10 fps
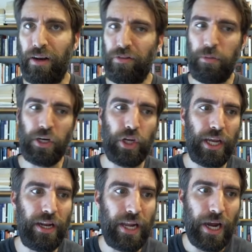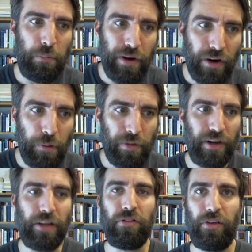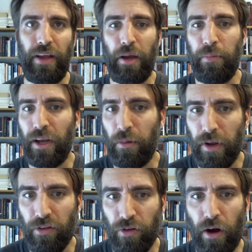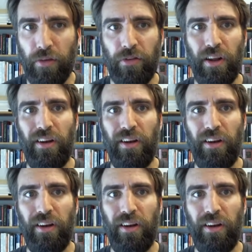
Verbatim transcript: especially in the Iberian Peninsula, had become exhausted.